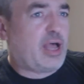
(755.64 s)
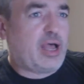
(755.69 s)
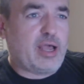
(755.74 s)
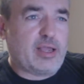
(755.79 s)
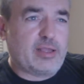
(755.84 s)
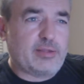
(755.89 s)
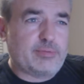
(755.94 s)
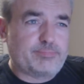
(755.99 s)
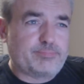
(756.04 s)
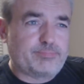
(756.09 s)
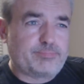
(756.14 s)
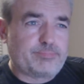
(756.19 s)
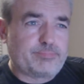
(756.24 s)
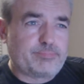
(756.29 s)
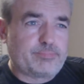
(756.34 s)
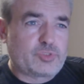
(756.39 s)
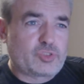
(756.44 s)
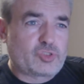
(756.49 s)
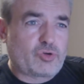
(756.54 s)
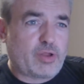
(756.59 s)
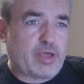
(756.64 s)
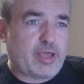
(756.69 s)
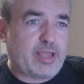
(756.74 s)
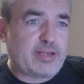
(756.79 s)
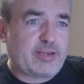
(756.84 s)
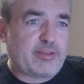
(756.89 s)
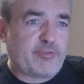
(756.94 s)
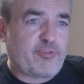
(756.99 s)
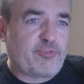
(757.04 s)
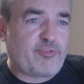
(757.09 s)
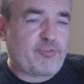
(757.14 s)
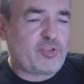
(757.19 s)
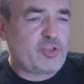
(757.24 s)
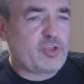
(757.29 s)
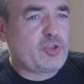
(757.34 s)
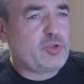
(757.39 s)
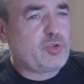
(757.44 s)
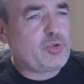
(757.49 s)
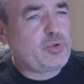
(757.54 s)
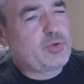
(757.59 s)
I tried a
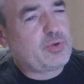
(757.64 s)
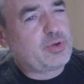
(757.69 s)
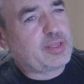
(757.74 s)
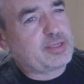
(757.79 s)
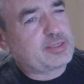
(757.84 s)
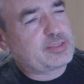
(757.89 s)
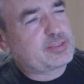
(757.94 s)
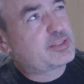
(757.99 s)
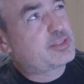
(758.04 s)
few like